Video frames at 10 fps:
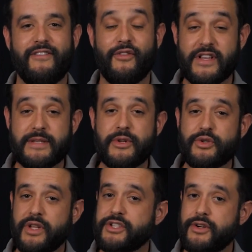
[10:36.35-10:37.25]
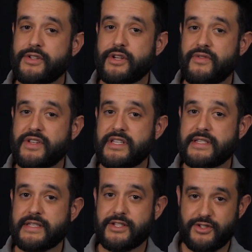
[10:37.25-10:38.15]
For Vista Mutual Insurance
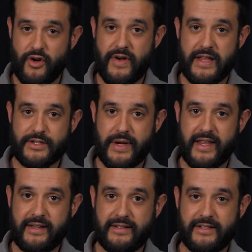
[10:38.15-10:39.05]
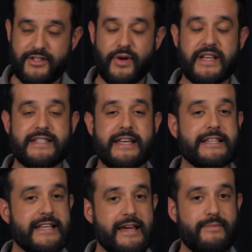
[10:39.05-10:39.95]
Services, this is Joe Valenzuela. Join us
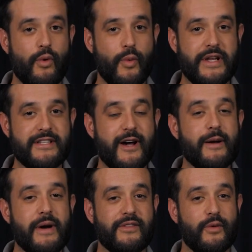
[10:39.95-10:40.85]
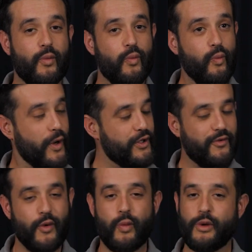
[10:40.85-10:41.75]
next time where we talk about the
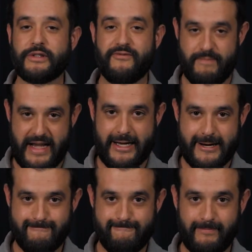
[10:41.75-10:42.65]
wonderful world of Medicare.